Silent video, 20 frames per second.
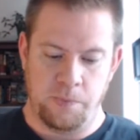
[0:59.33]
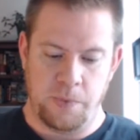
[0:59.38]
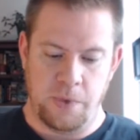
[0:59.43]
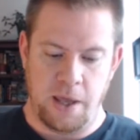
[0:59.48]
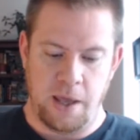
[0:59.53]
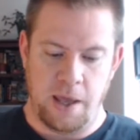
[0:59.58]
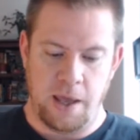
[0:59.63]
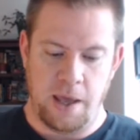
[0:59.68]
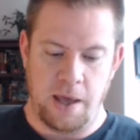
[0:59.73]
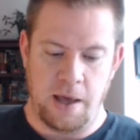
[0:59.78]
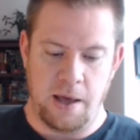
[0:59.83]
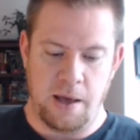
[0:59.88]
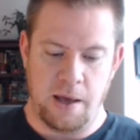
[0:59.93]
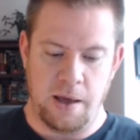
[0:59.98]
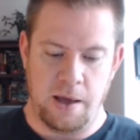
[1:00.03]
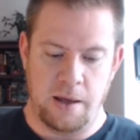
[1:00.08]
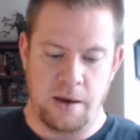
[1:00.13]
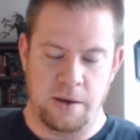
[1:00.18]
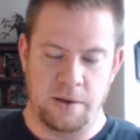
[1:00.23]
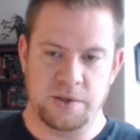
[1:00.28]

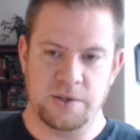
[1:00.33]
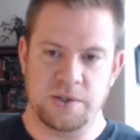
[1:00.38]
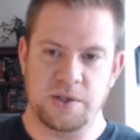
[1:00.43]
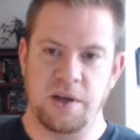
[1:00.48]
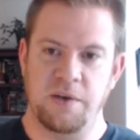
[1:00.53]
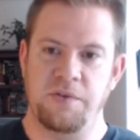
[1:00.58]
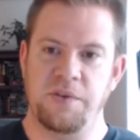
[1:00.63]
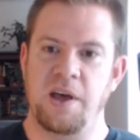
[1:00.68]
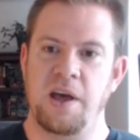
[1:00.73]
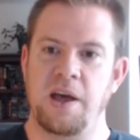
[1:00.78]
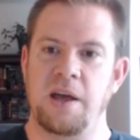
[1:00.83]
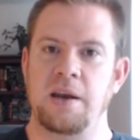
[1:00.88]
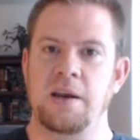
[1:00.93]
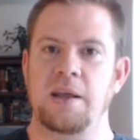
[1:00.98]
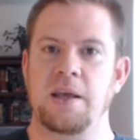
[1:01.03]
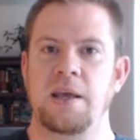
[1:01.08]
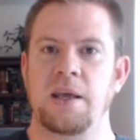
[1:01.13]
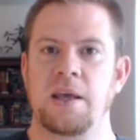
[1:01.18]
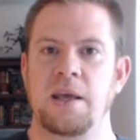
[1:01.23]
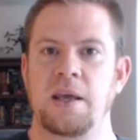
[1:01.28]
and the stuff that
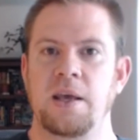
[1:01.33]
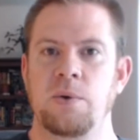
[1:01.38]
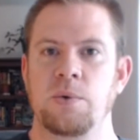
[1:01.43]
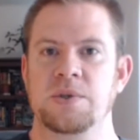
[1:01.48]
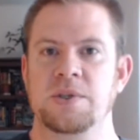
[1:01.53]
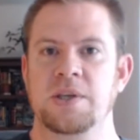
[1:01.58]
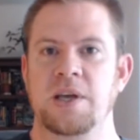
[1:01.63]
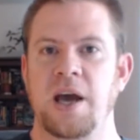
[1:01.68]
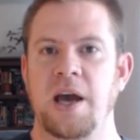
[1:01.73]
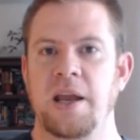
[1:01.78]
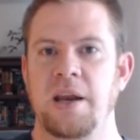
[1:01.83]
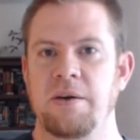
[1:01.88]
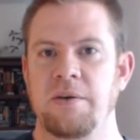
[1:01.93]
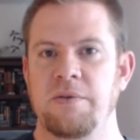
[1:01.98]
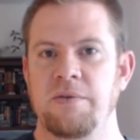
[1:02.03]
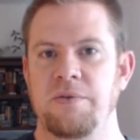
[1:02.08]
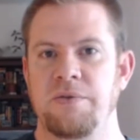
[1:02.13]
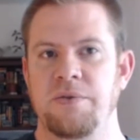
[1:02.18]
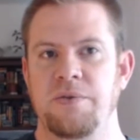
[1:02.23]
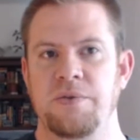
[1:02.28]
he was kind
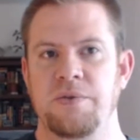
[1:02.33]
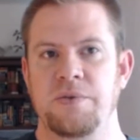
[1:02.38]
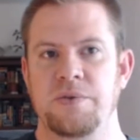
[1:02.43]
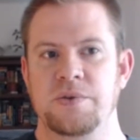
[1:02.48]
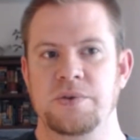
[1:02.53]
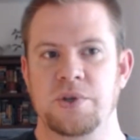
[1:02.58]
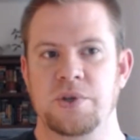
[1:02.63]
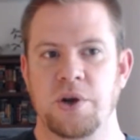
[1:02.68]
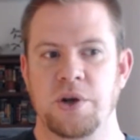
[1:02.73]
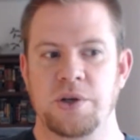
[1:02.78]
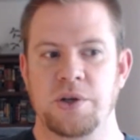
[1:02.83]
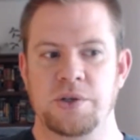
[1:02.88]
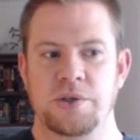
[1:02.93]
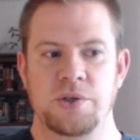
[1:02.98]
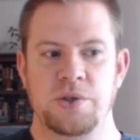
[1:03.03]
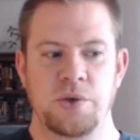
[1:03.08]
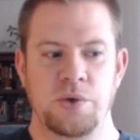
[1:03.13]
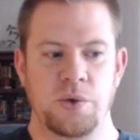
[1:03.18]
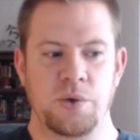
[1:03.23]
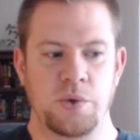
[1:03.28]
of starting
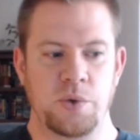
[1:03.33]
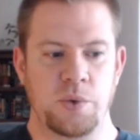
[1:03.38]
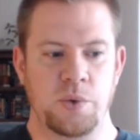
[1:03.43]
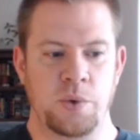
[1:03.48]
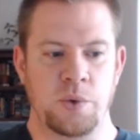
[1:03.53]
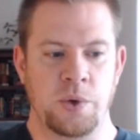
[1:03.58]
to